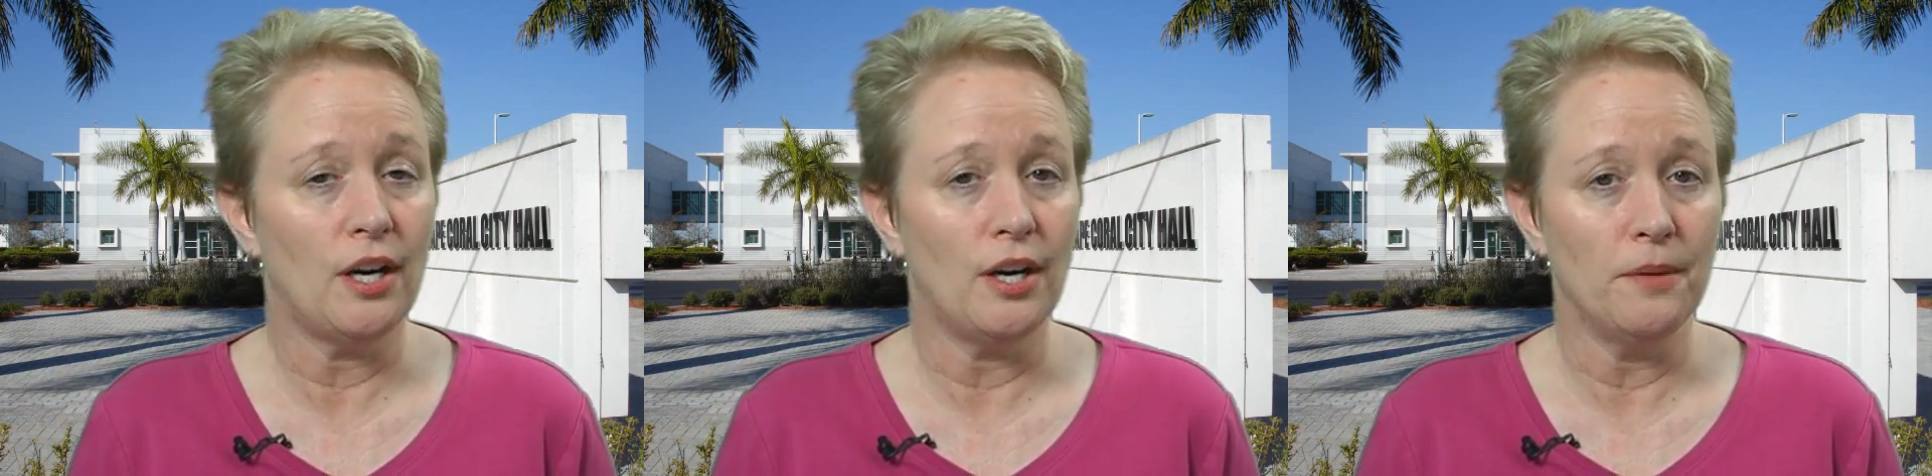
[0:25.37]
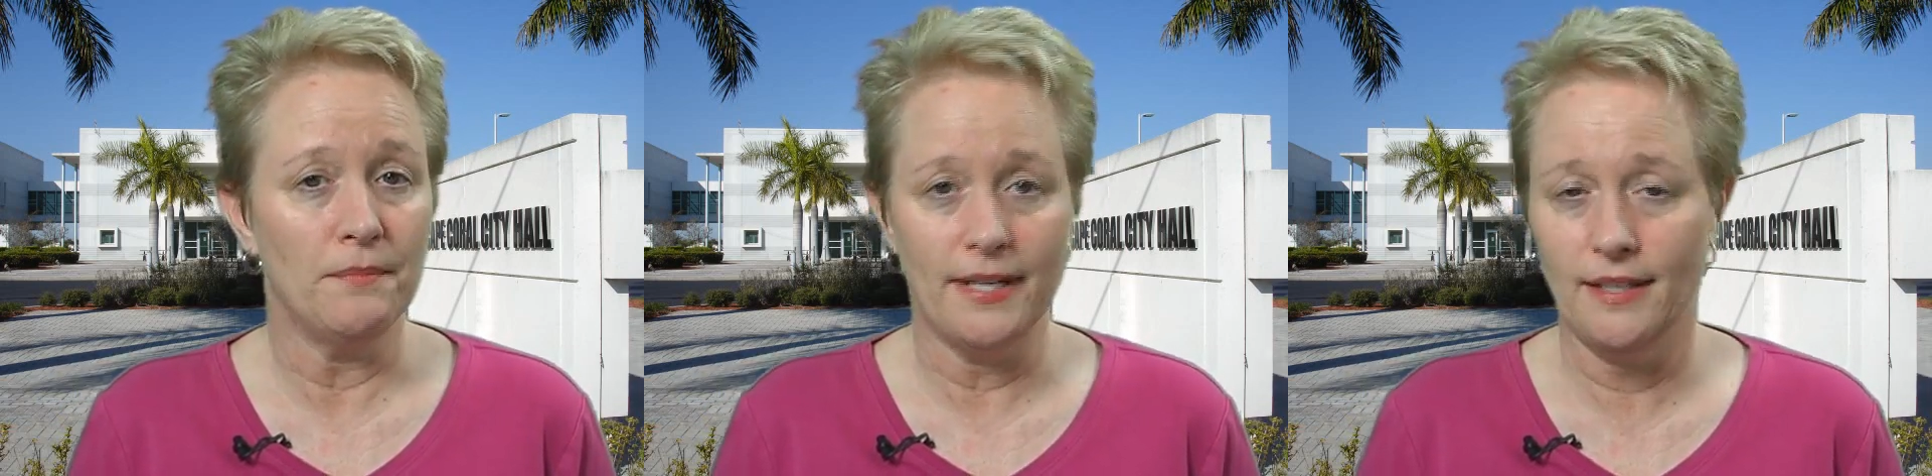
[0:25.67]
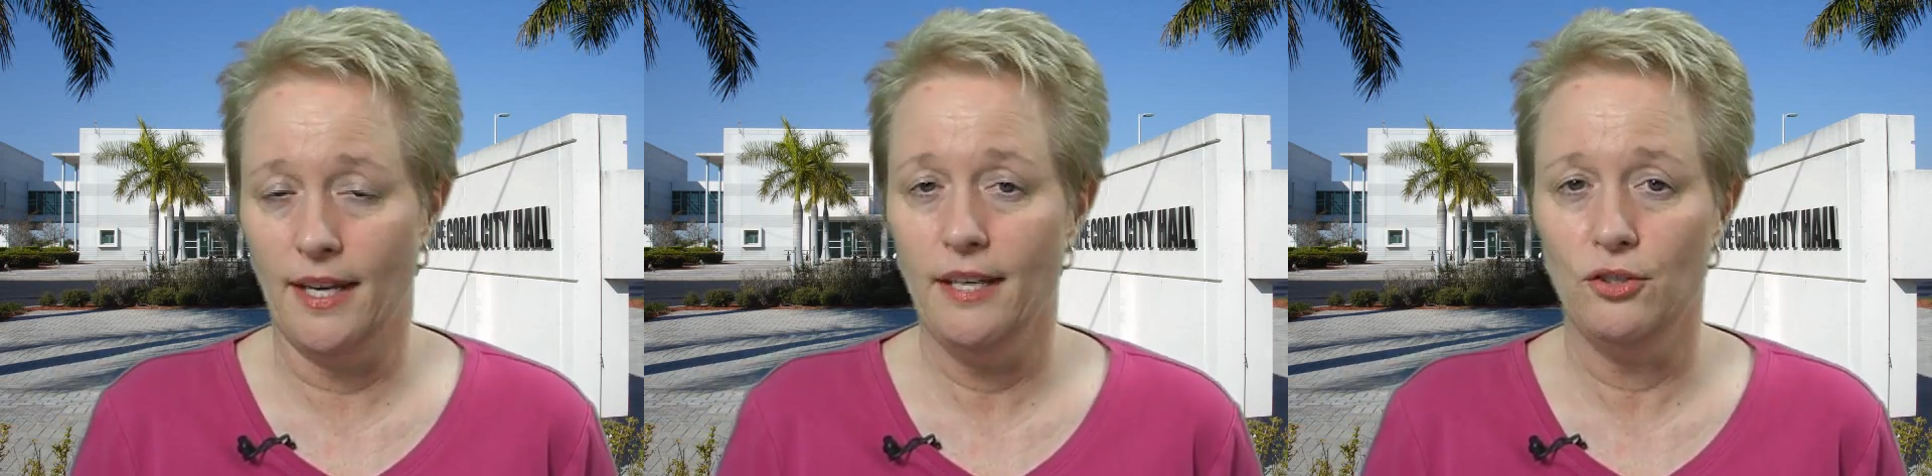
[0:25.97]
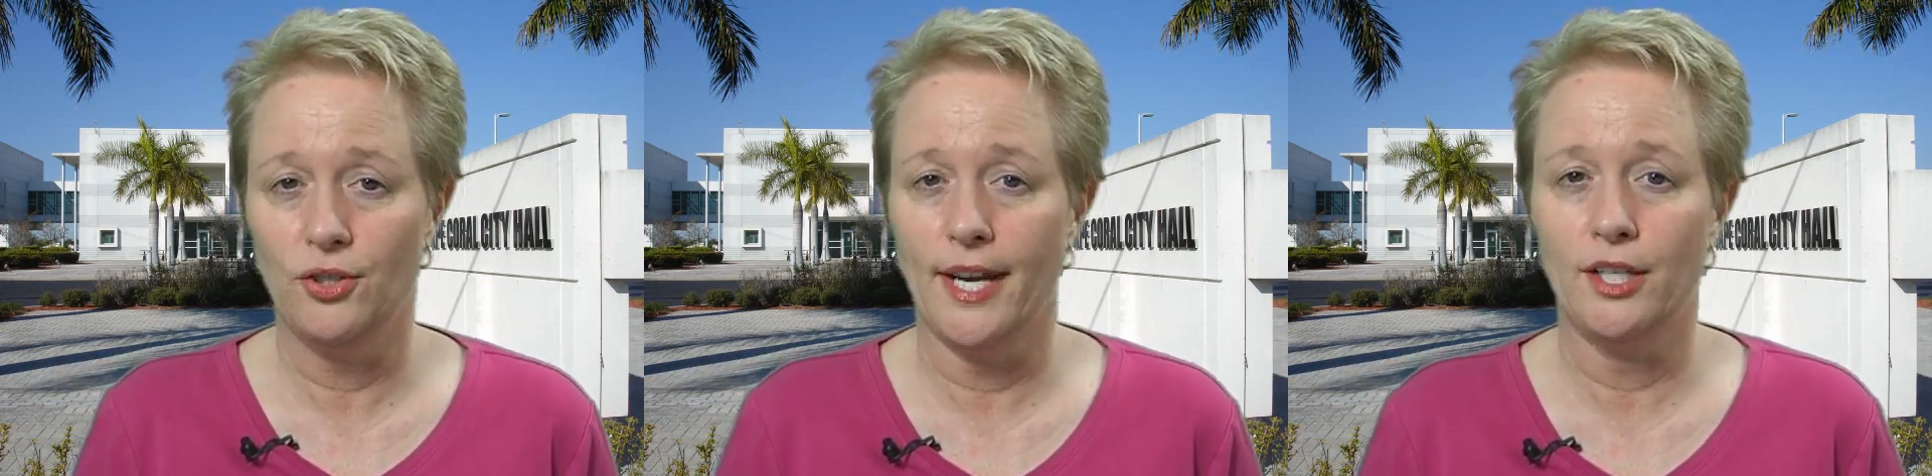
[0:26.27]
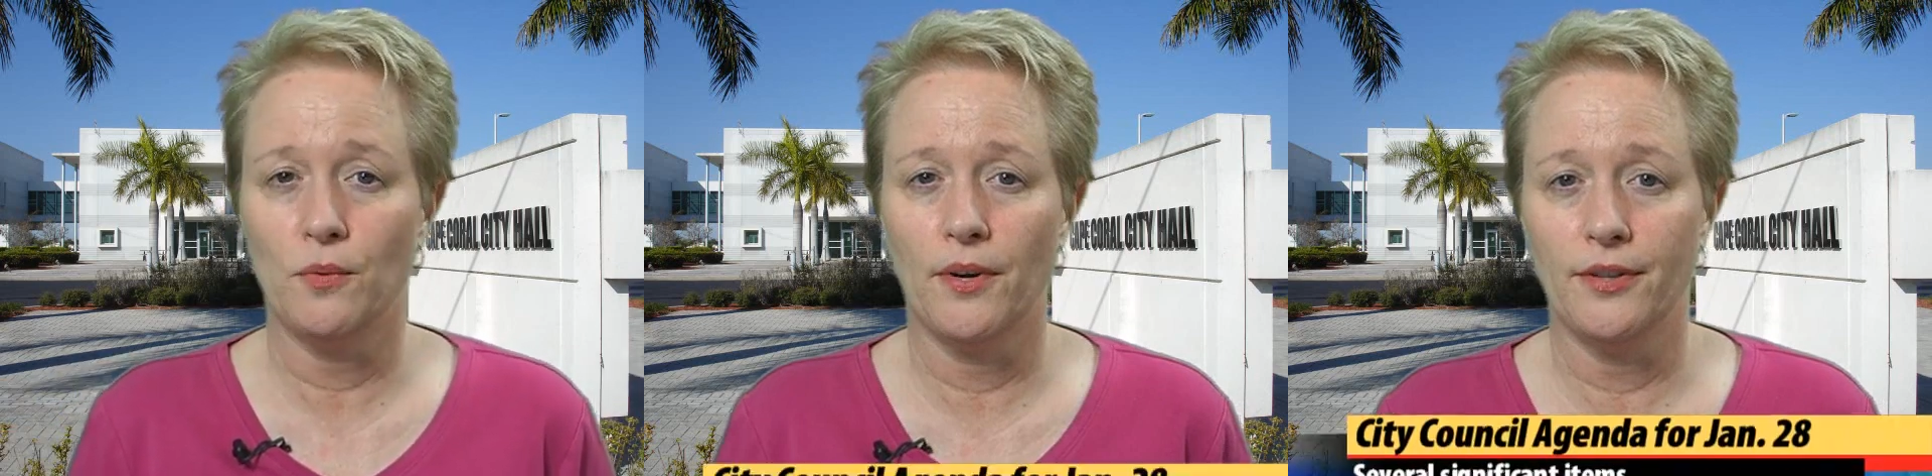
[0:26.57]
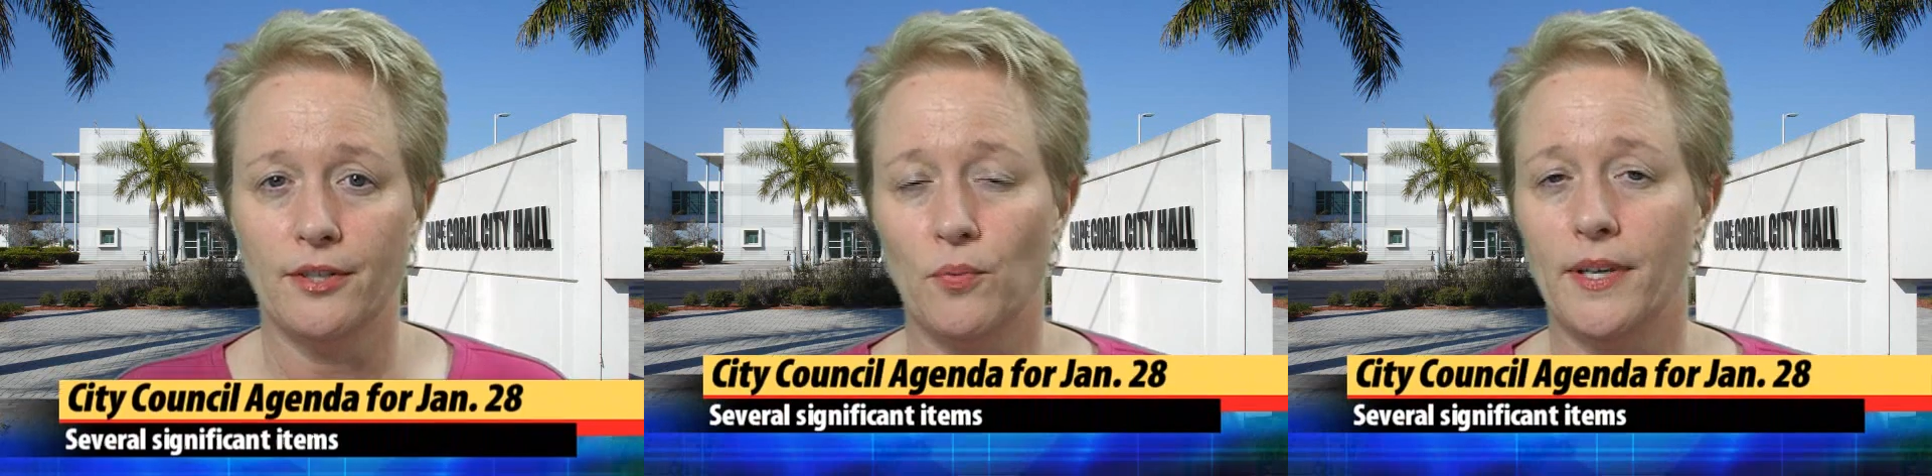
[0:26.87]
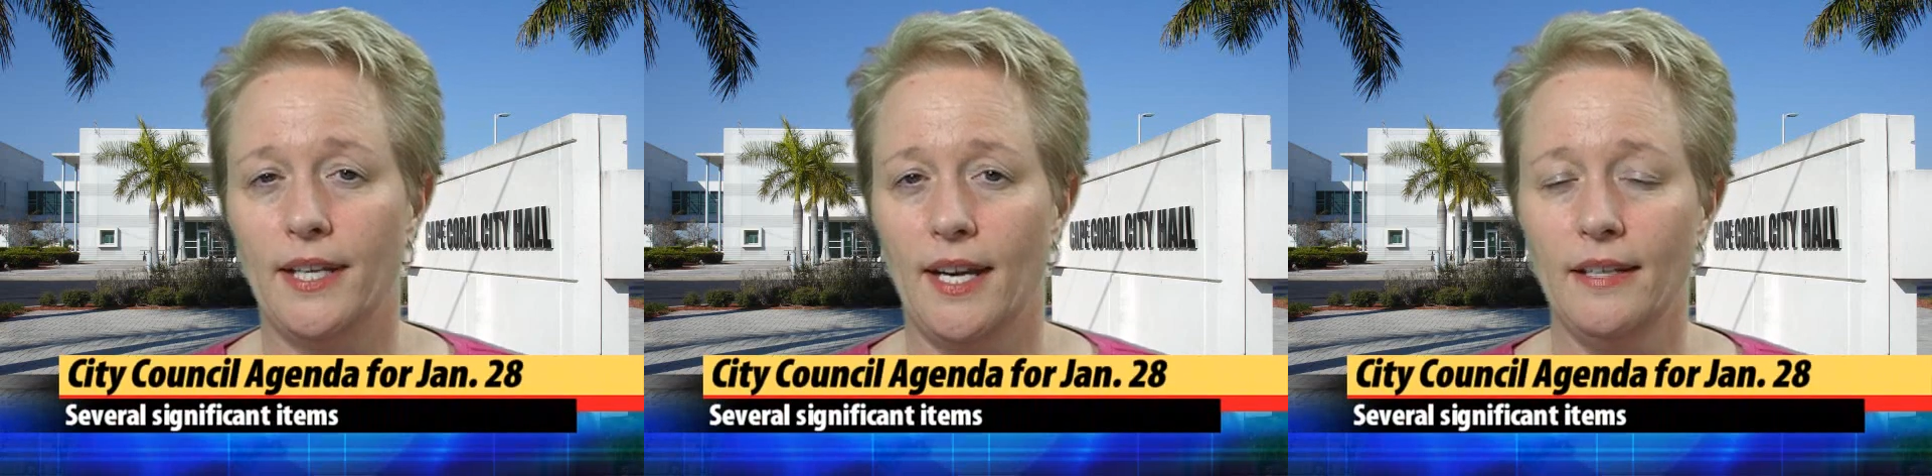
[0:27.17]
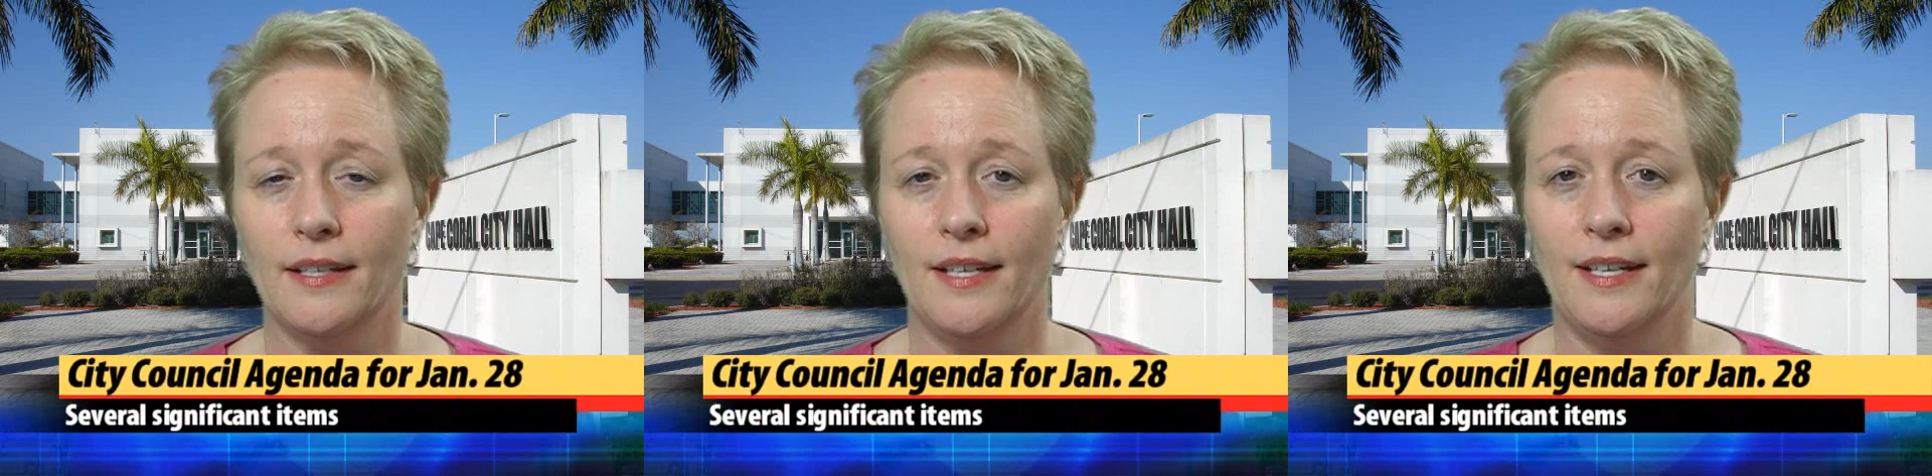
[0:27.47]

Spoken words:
on Monday, January the 28th.